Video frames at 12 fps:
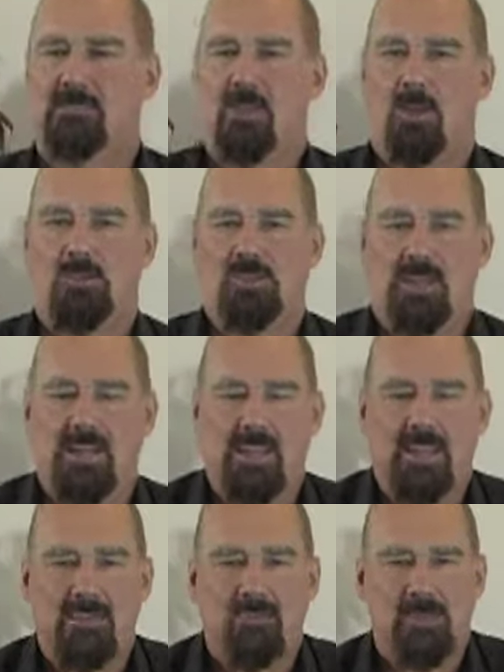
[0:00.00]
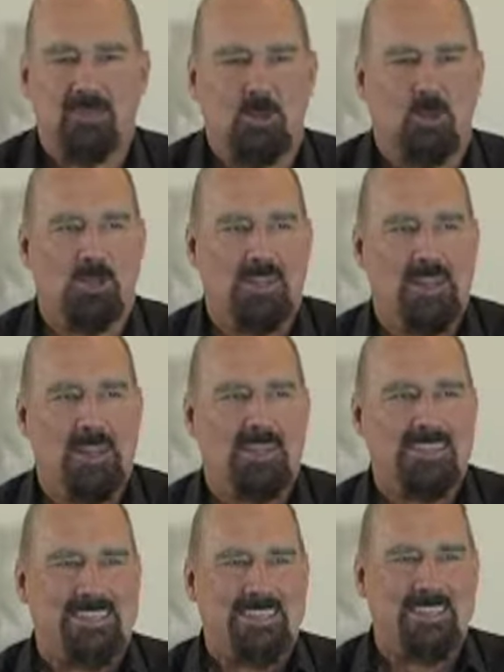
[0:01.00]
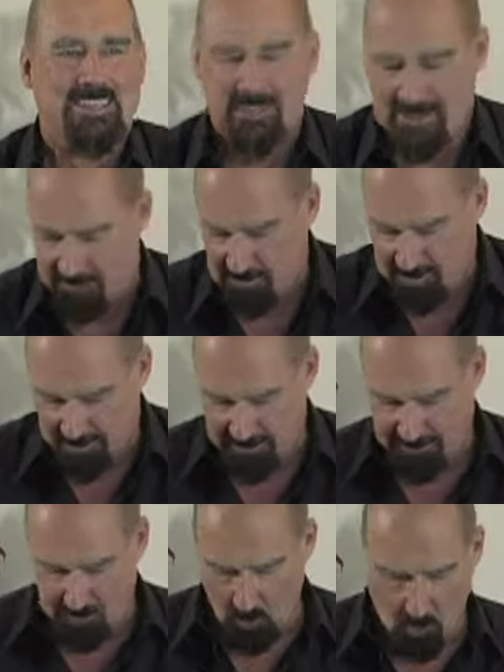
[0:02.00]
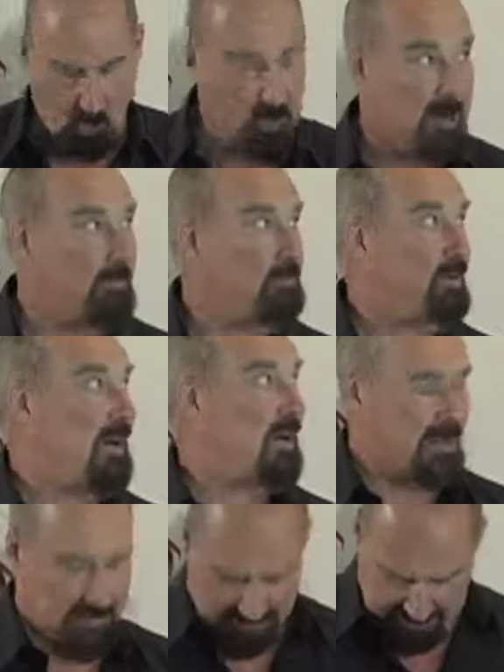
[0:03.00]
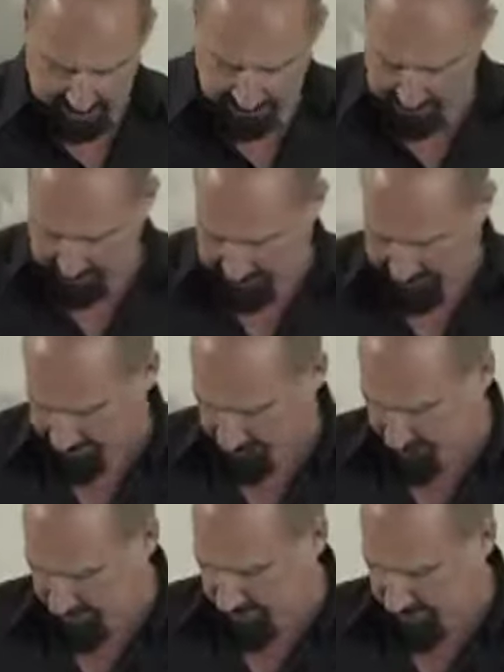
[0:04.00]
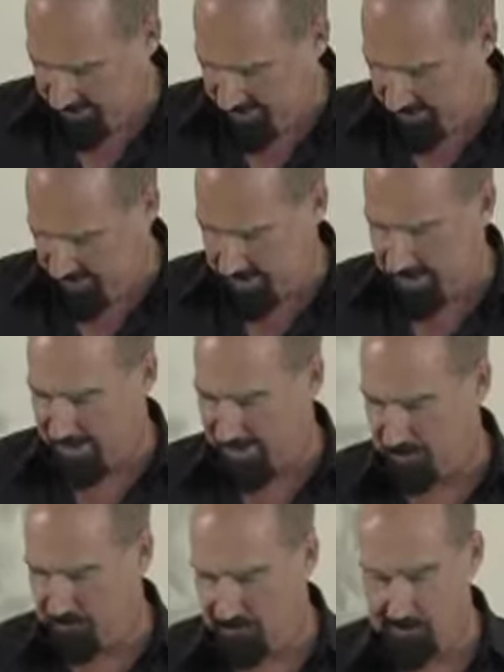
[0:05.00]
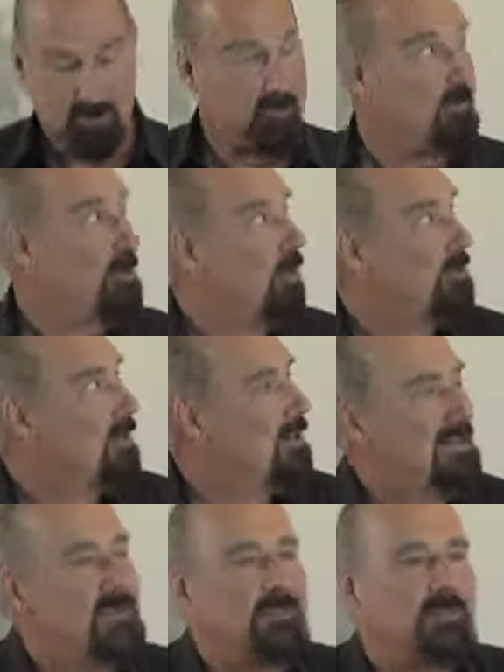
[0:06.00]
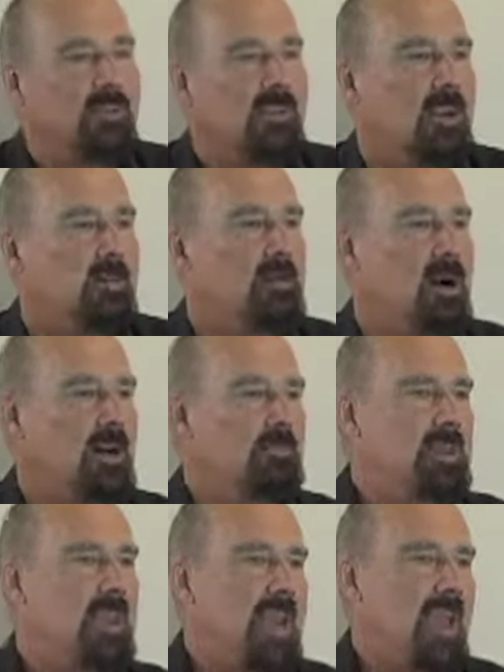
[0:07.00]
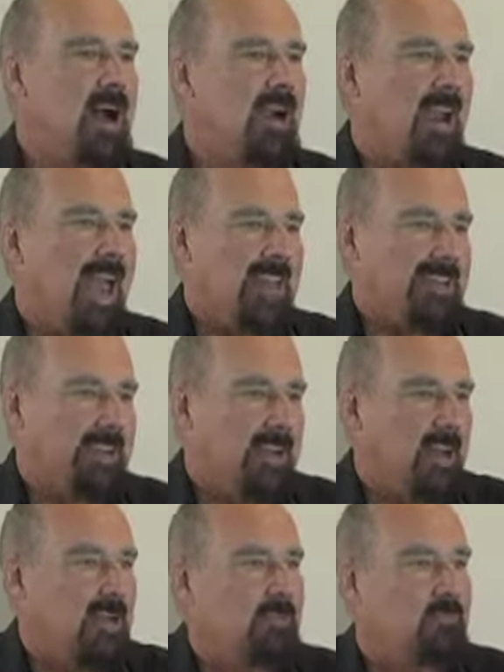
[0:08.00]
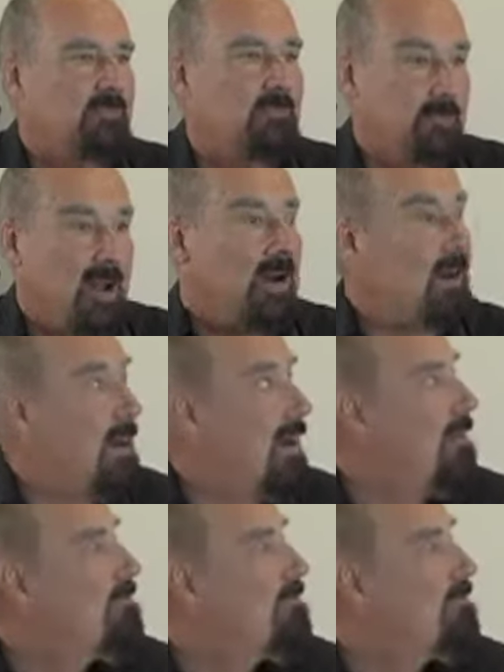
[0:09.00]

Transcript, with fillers: of Logic. I gave this talk in nineteen seventy-four in a barn in England. Uh, and a reporter, a barn, B A R N, barn.